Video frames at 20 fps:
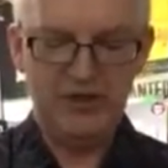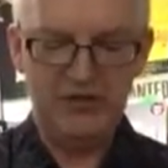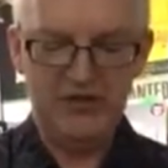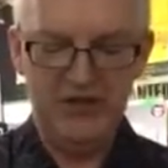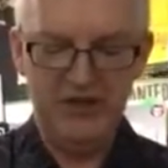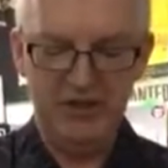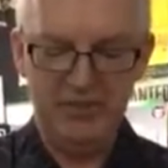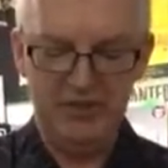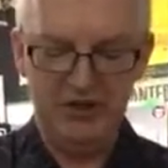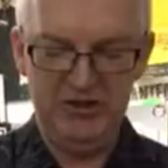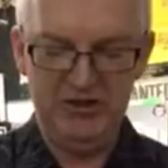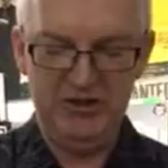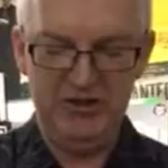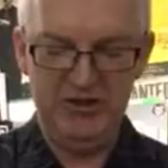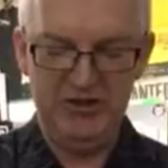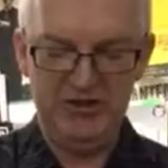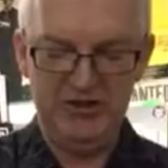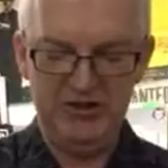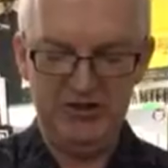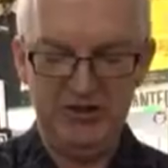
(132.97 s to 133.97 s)
to keep in
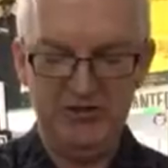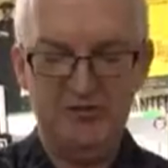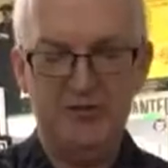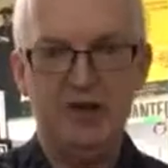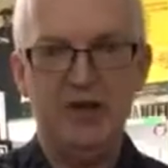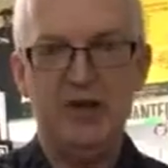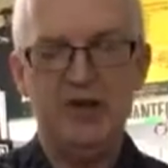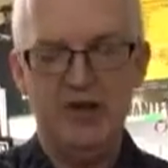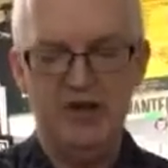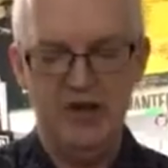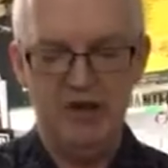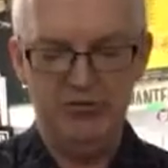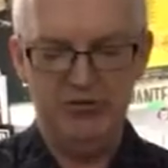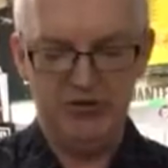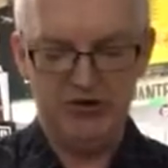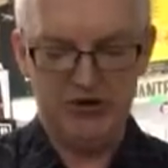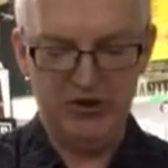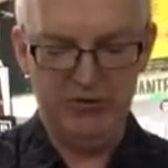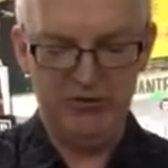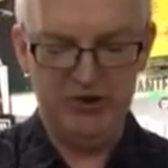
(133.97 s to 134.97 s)
touch. It
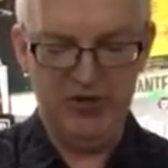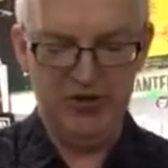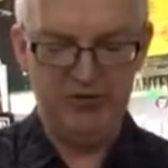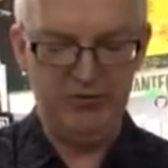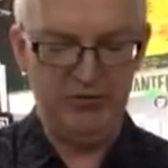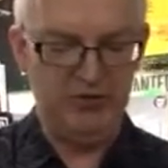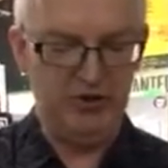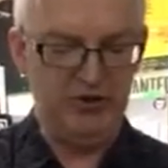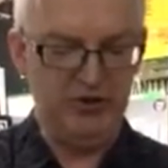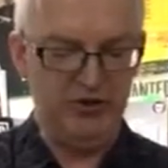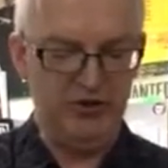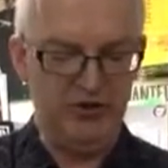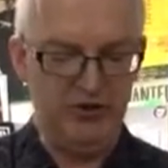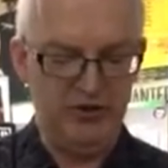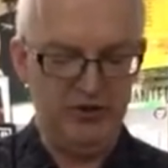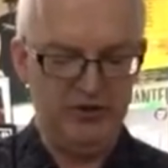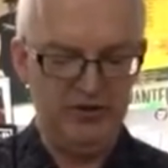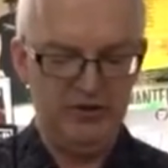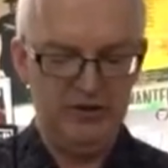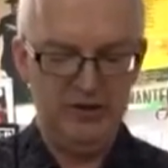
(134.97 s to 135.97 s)
was sold out when we got
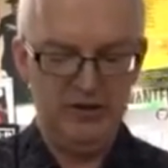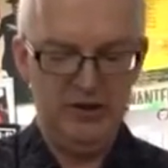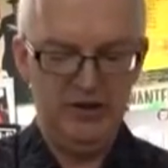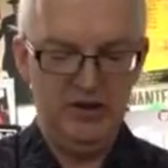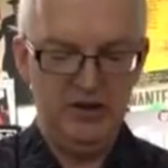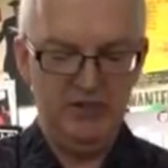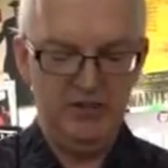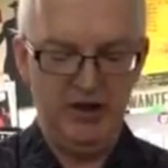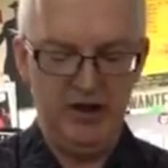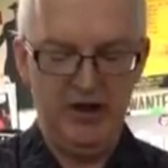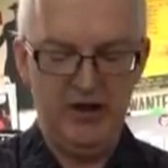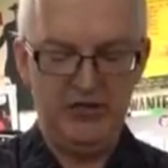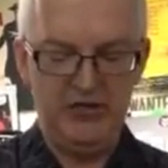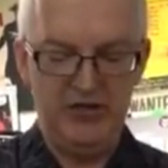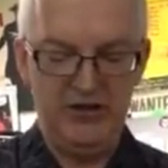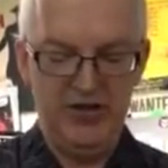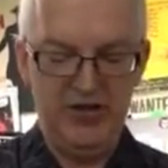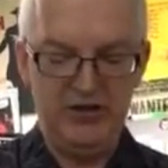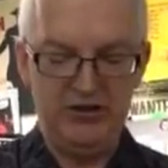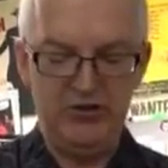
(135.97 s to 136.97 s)
there, but
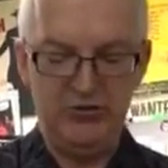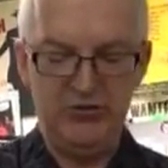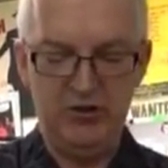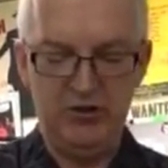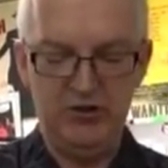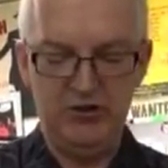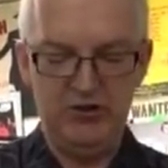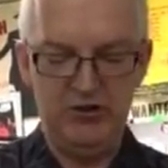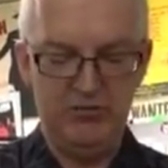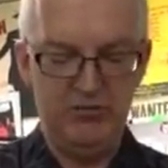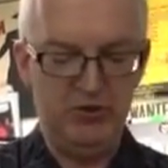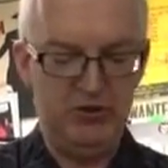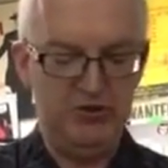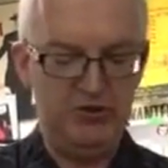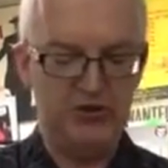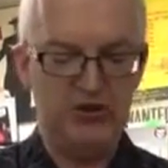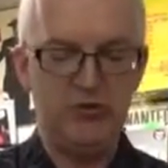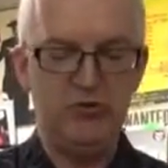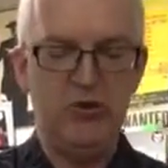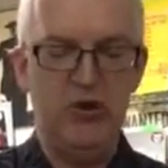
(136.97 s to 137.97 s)
after a hassle, we got in because
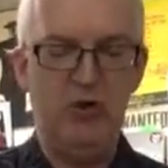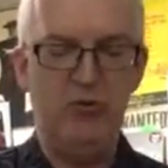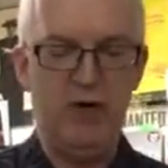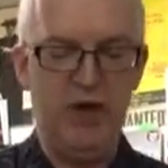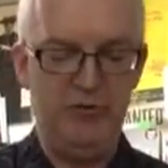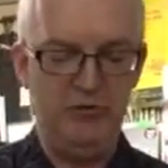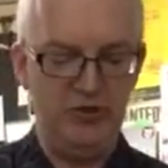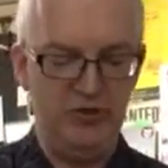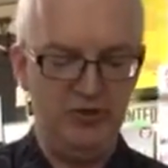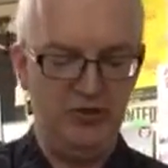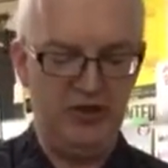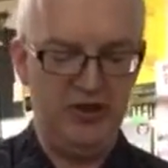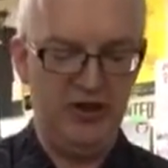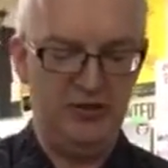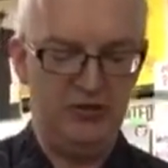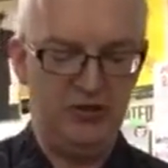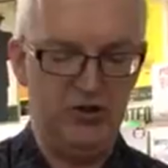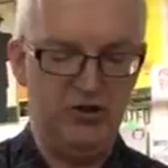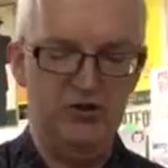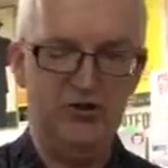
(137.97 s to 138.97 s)
the Swell Map knew the
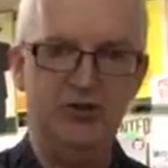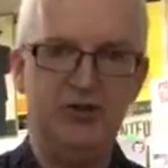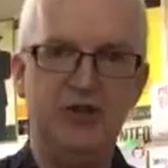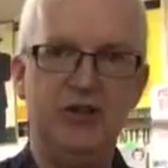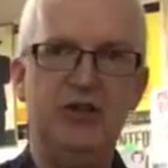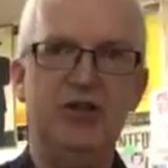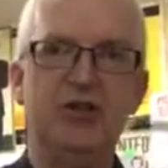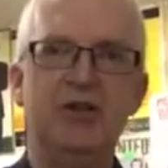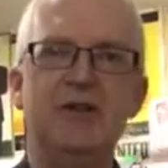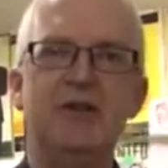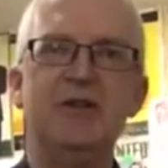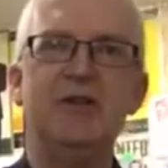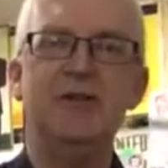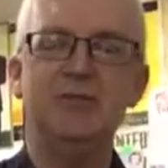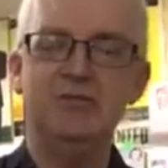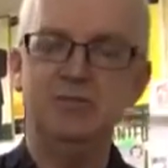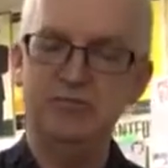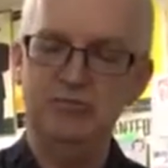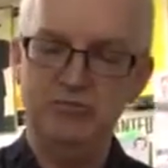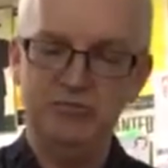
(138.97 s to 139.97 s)
name Tony D.
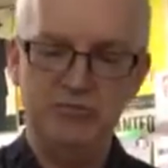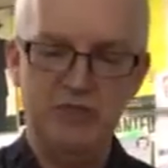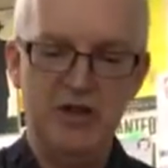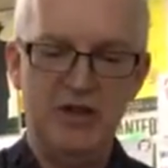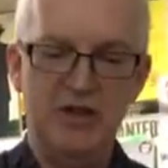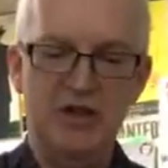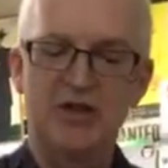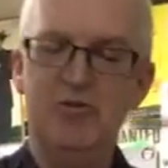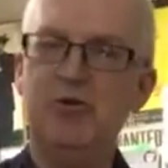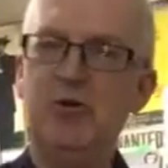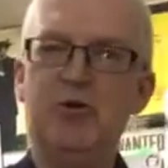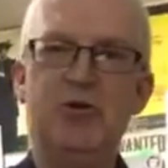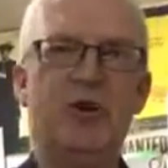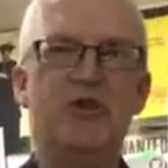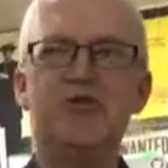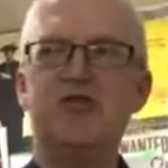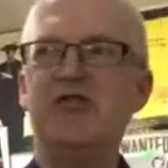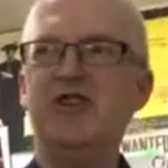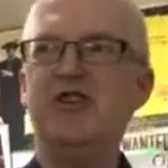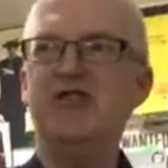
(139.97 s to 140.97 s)
What I
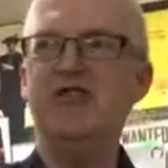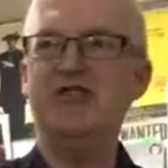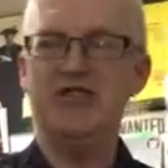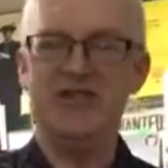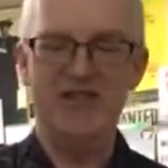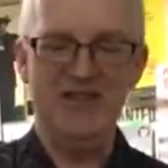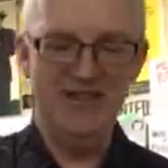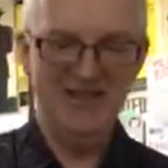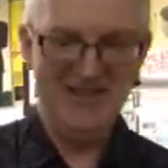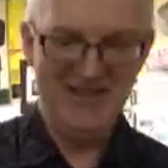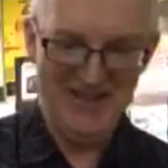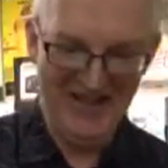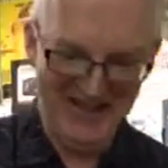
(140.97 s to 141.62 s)
was trying to say.